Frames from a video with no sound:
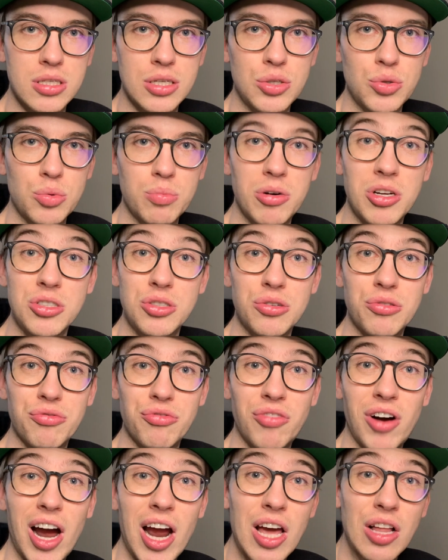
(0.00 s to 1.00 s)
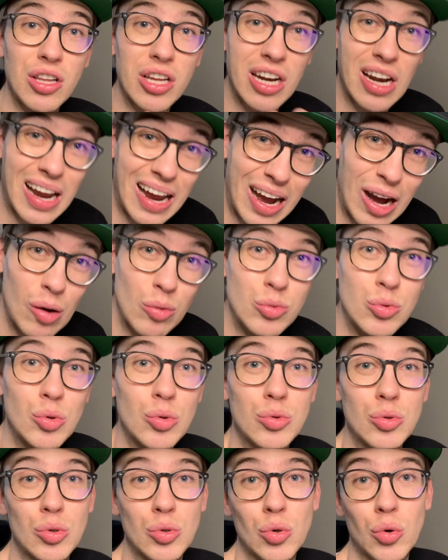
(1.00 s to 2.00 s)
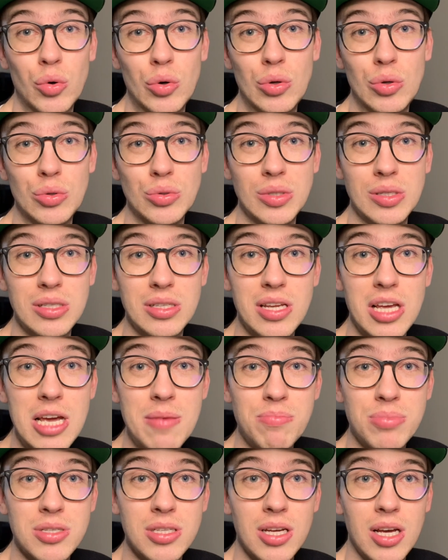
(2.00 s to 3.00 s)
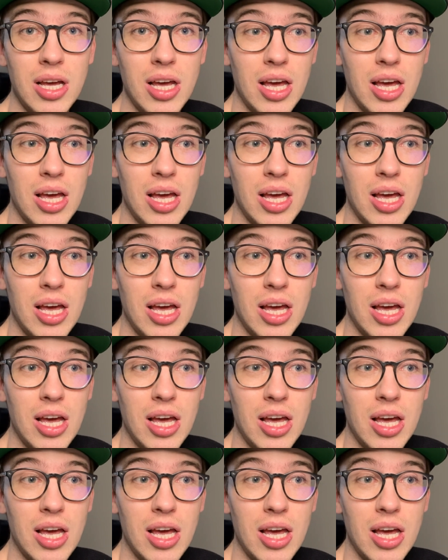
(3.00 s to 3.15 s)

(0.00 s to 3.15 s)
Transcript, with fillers: I do a bunch of violin how-to tutorials and tips.